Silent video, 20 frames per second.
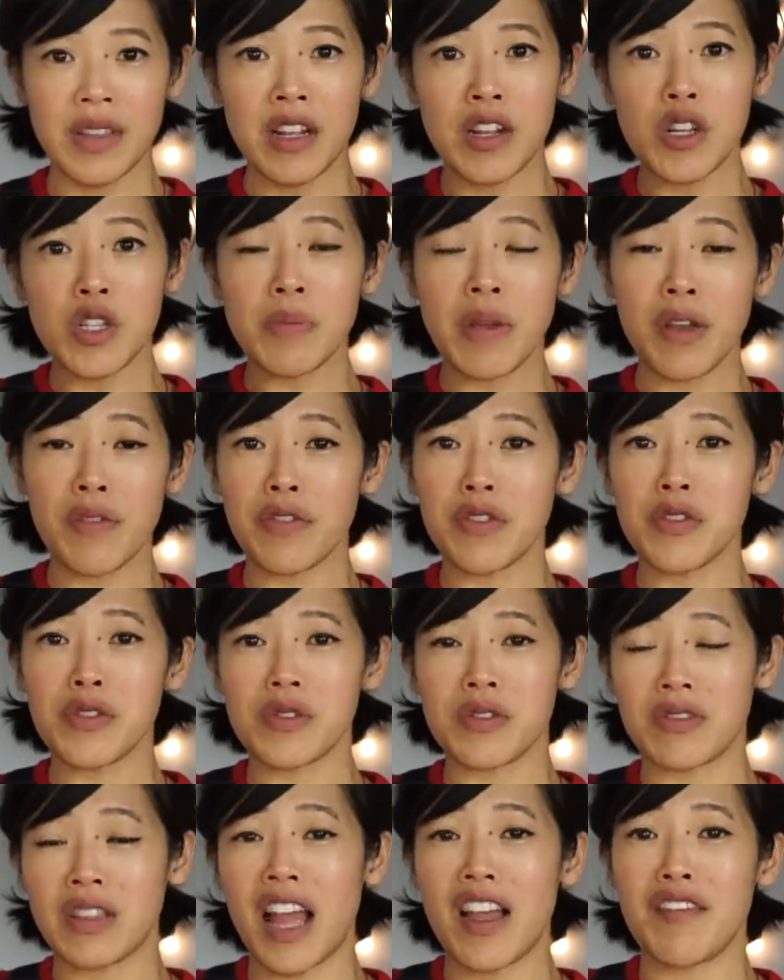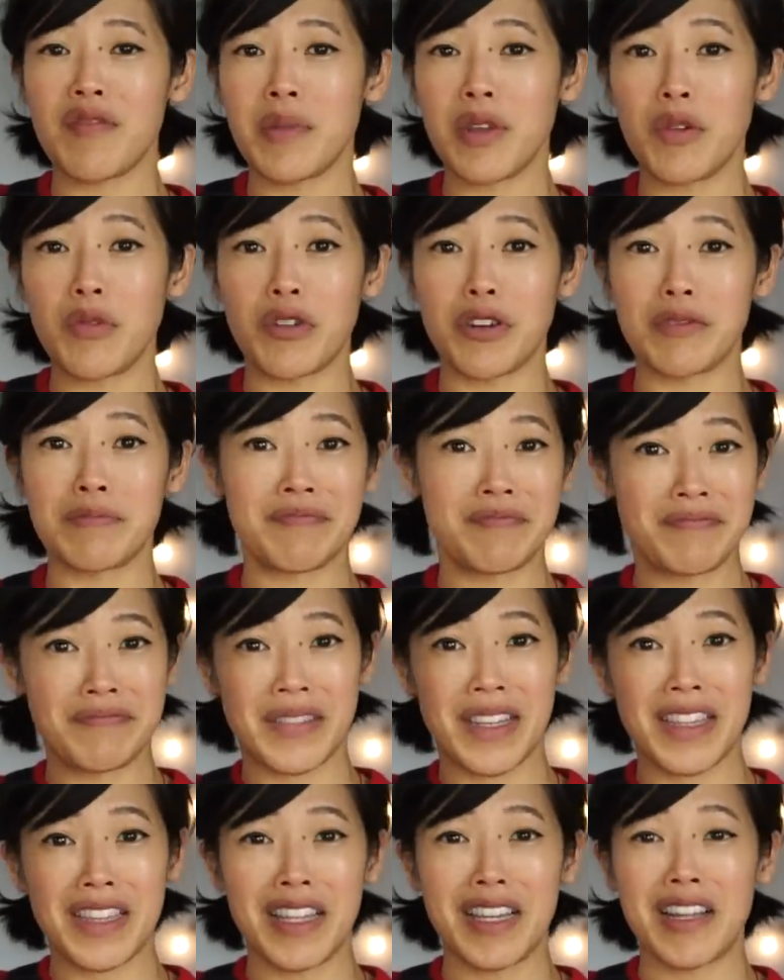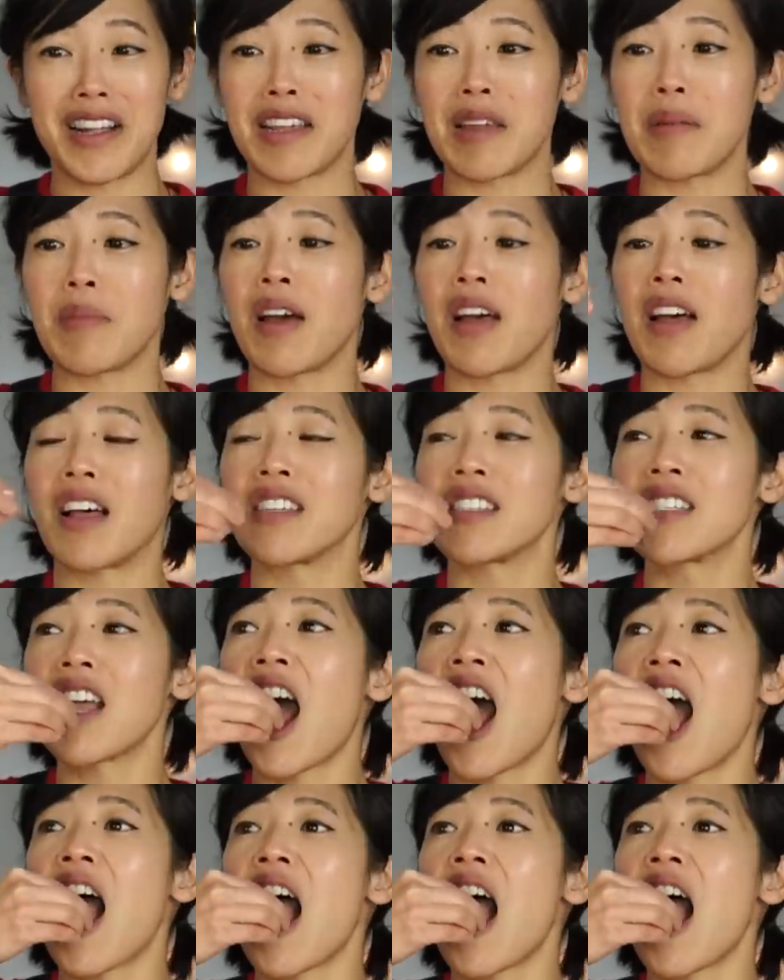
Here's my first live mealworm. Itadakimasu.